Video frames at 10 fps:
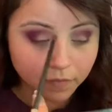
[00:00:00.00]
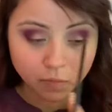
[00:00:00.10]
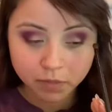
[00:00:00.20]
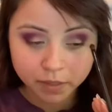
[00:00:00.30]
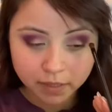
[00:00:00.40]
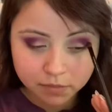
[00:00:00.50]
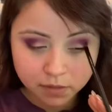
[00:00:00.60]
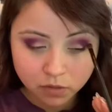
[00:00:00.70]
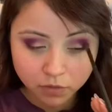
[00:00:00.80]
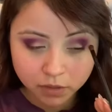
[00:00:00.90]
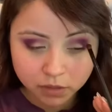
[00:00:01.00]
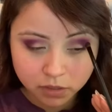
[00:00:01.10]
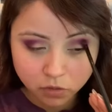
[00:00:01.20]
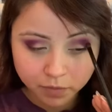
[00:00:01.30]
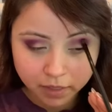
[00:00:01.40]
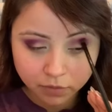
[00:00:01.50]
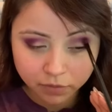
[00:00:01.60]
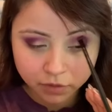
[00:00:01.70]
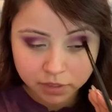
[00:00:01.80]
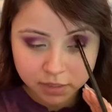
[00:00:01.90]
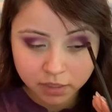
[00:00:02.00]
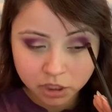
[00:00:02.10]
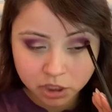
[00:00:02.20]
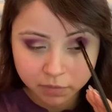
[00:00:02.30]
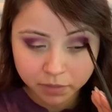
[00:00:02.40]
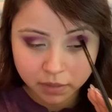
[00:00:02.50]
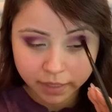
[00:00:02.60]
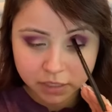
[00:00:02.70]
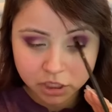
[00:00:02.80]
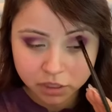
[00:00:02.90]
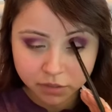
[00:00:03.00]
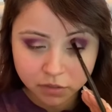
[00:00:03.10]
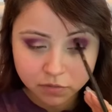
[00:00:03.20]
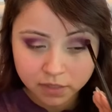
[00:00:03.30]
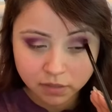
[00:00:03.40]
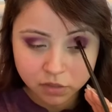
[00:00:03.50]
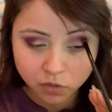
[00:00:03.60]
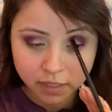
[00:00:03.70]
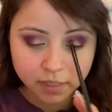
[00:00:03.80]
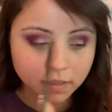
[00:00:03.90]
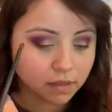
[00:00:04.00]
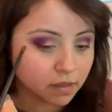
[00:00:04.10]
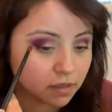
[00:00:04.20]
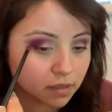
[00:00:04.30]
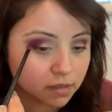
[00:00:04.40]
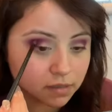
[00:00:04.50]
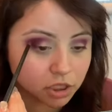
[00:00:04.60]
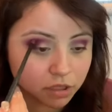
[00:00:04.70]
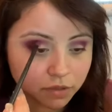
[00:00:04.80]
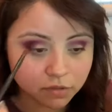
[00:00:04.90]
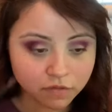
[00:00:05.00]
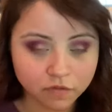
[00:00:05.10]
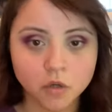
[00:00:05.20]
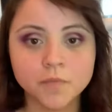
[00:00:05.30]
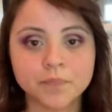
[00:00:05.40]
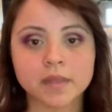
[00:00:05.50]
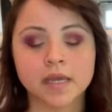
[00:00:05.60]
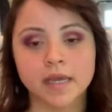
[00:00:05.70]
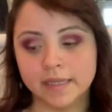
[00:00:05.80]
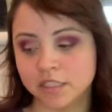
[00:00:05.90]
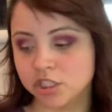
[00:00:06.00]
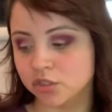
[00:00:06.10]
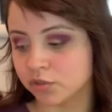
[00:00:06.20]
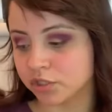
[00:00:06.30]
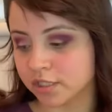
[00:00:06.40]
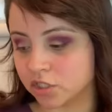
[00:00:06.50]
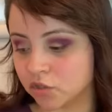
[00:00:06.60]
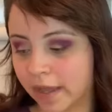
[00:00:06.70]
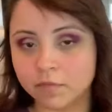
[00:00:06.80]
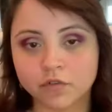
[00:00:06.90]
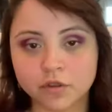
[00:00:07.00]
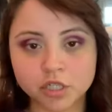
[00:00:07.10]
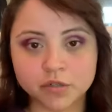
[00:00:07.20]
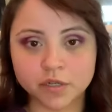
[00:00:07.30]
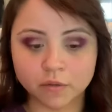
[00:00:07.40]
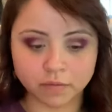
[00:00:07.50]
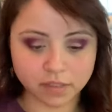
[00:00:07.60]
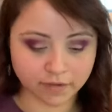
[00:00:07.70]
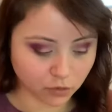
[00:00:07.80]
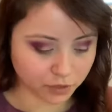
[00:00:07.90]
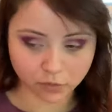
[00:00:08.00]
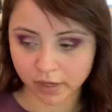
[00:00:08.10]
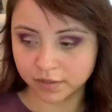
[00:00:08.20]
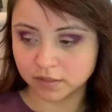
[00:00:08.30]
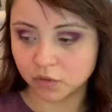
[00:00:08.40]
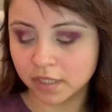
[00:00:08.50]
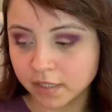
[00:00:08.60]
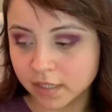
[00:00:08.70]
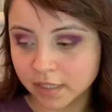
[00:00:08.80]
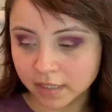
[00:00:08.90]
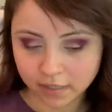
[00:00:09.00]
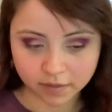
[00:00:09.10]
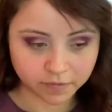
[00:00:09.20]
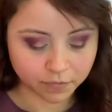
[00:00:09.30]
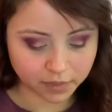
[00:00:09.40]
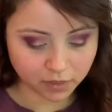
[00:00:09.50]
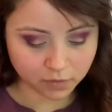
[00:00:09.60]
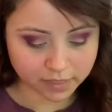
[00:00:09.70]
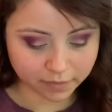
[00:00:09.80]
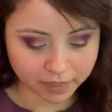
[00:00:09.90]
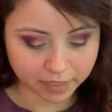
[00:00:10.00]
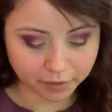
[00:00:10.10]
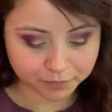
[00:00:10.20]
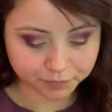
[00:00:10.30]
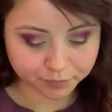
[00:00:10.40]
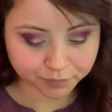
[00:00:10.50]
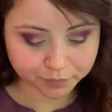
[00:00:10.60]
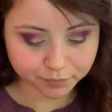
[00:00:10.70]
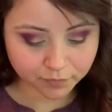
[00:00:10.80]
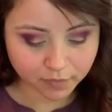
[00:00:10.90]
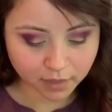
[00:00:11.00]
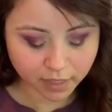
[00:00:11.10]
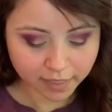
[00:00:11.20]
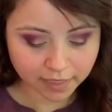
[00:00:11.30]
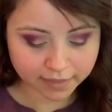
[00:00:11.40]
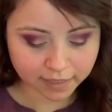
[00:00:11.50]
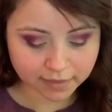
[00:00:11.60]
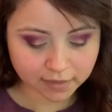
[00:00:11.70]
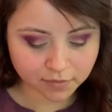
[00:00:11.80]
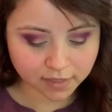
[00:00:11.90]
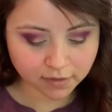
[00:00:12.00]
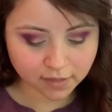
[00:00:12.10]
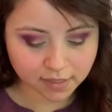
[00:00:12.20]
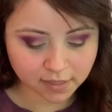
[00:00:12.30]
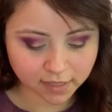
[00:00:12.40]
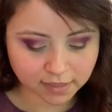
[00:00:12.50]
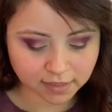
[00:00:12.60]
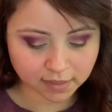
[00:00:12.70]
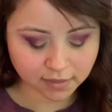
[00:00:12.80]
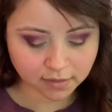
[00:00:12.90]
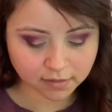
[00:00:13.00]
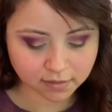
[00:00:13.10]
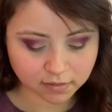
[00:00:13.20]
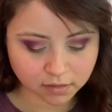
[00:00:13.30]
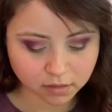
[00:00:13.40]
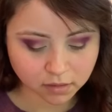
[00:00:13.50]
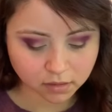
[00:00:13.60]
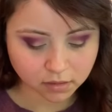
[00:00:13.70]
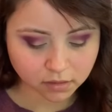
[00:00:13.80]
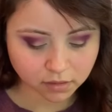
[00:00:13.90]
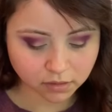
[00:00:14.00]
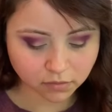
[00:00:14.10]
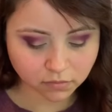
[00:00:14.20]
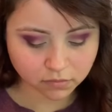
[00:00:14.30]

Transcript: One of my husband's coworkers told me that with her son, she put like Cheerios in the toilet because the Cheerios float. And that she told her son to aim for the Cheerio that was like floating around in the toilet when he was like peeing. I kind of like that idea. I was like, oh, that's a good idea. You know?